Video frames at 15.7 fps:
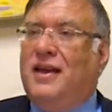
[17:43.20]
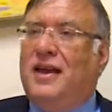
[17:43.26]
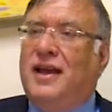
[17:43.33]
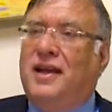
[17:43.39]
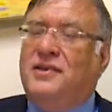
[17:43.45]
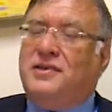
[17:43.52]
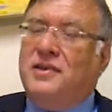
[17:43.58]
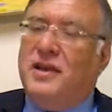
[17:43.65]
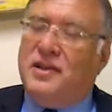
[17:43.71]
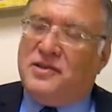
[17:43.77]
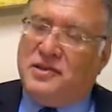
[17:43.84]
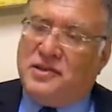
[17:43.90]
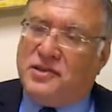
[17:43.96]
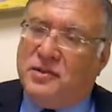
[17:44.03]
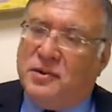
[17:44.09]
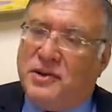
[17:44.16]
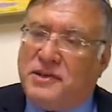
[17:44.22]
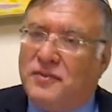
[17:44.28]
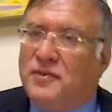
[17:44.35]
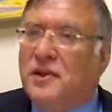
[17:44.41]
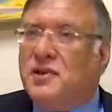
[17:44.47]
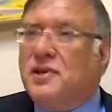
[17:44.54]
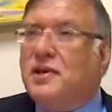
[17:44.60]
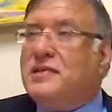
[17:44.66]
It's the source of
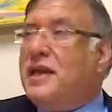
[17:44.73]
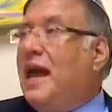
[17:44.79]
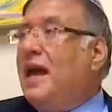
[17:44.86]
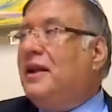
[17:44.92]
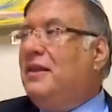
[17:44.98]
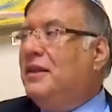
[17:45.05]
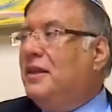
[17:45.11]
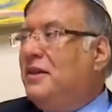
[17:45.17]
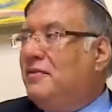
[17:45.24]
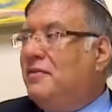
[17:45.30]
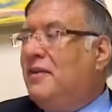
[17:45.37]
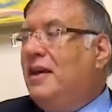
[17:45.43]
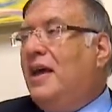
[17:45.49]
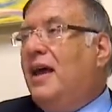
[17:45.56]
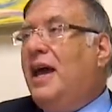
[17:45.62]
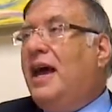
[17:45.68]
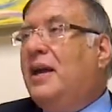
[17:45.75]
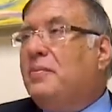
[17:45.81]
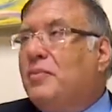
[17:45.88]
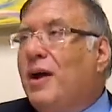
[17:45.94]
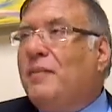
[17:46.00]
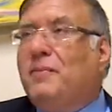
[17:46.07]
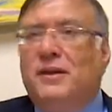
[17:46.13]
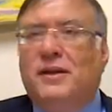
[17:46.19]
teaching us how to live, how to
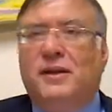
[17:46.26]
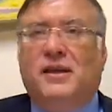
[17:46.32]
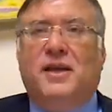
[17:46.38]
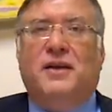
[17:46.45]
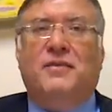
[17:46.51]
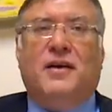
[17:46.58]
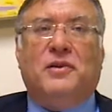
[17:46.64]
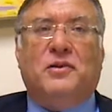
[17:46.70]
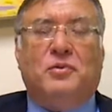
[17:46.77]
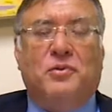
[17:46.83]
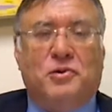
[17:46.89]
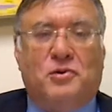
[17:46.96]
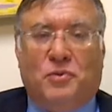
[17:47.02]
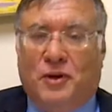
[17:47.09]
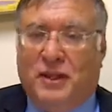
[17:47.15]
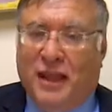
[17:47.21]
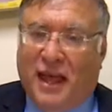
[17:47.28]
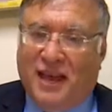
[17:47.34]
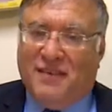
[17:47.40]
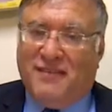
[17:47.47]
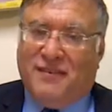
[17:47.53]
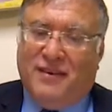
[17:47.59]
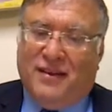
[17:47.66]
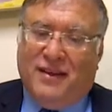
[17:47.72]
properly live, how to enjoy life,
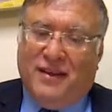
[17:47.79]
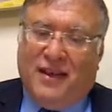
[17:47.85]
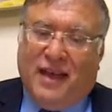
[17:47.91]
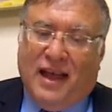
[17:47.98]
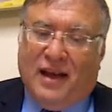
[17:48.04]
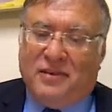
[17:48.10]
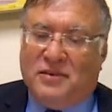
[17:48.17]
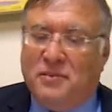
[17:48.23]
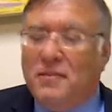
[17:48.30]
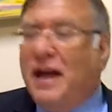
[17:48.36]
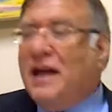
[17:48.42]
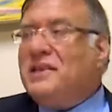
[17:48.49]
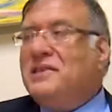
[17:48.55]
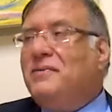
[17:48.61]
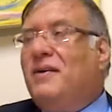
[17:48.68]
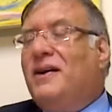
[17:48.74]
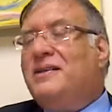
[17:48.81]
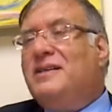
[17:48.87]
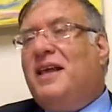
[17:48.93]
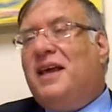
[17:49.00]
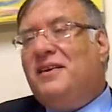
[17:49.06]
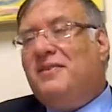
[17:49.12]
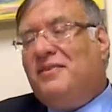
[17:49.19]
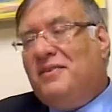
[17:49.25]
how to maximize
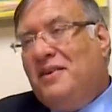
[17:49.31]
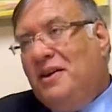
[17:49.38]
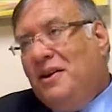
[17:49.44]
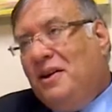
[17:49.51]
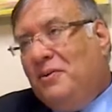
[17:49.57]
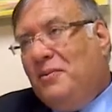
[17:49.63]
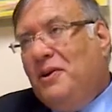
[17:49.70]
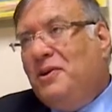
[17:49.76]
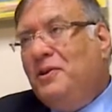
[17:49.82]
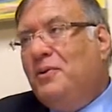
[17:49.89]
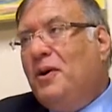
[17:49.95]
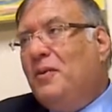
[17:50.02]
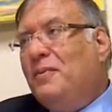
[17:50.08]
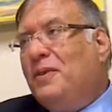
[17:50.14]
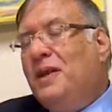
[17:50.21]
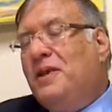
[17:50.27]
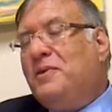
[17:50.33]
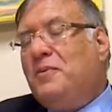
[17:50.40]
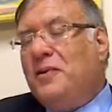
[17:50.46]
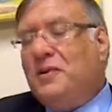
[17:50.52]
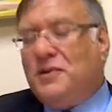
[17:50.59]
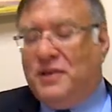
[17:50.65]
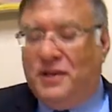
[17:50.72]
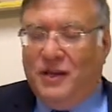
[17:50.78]
life. We do hope that each
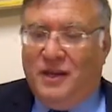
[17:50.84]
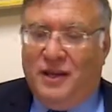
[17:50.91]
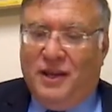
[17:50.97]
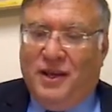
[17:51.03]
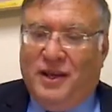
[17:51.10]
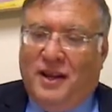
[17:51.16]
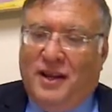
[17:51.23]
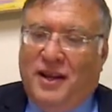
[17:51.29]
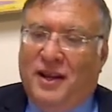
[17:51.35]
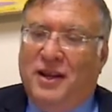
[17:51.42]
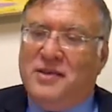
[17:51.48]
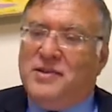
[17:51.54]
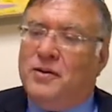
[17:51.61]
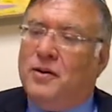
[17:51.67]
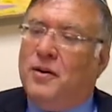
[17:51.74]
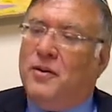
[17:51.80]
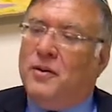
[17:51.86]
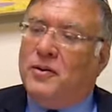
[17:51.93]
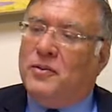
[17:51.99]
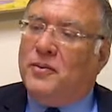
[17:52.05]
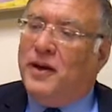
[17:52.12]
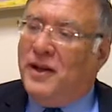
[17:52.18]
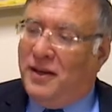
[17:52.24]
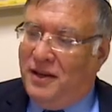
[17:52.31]
person, in his or her own
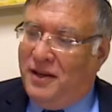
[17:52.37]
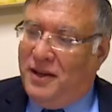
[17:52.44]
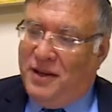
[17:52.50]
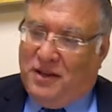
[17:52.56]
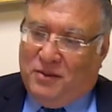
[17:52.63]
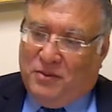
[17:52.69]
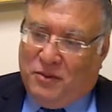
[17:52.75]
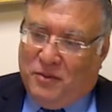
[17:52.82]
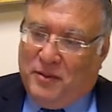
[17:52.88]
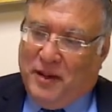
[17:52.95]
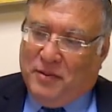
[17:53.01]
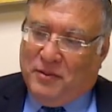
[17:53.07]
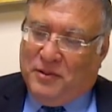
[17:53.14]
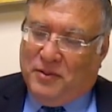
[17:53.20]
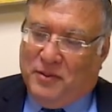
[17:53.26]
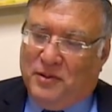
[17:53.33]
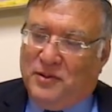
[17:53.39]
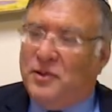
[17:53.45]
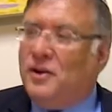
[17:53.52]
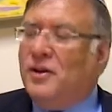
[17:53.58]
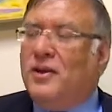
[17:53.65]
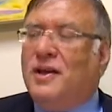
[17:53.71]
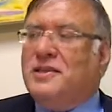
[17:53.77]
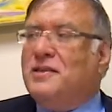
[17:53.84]
way, will be able to
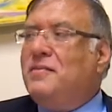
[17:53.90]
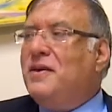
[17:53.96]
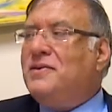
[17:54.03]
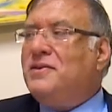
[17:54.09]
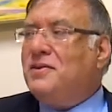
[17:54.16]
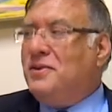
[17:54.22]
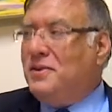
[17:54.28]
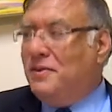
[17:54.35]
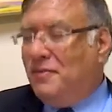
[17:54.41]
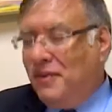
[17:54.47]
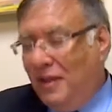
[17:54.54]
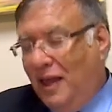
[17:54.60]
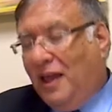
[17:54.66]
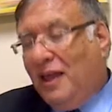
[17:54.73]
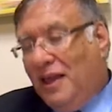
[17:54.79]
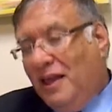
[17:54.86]
internalize the messages of Hillel